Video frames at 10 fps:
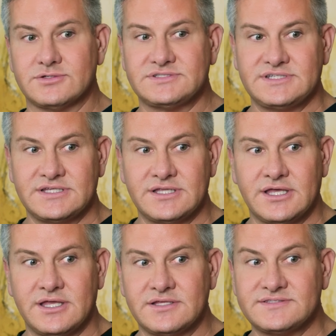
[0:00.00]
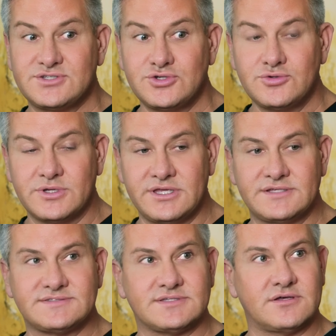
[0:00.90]
10 days, 2
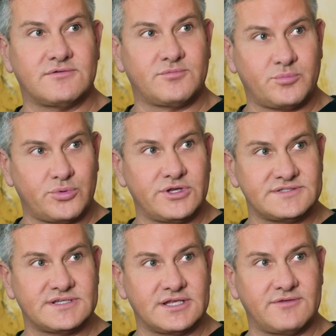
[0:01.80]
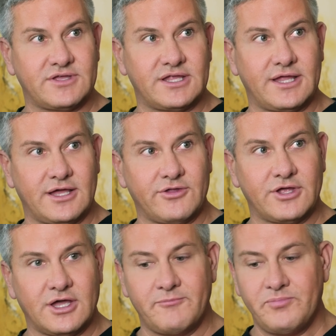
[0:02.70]
weeks of pretty significant
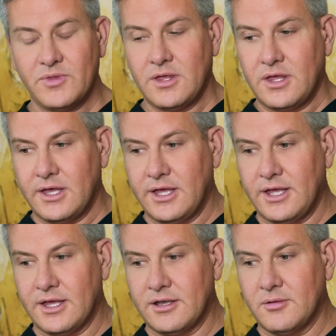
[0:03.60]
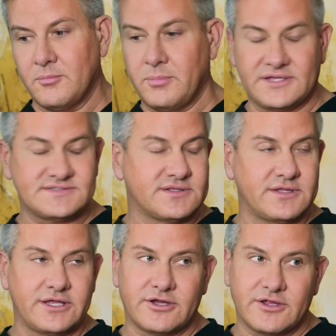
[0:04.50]
downtime. And based on
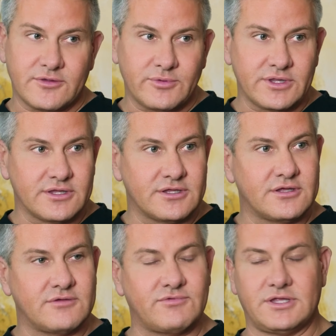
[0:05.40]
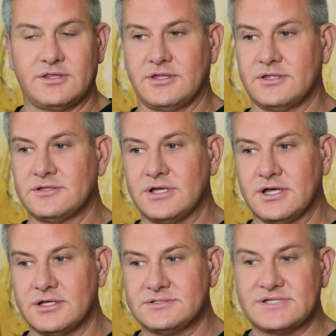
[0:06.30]
the area that we live and
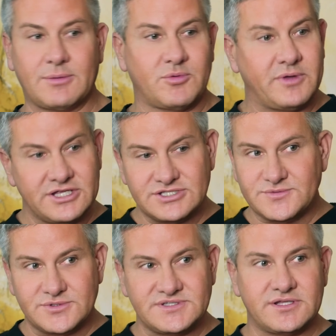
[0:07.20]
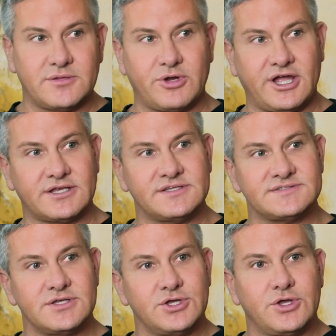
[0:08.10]
the type of patients we were seeing in the
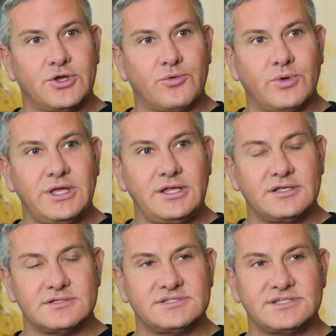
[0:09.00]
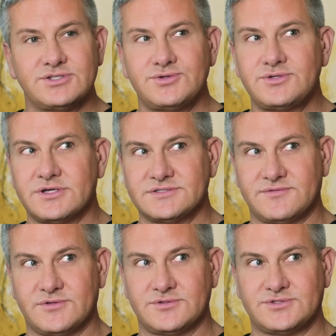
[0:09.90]
practice, we didn't do tons of those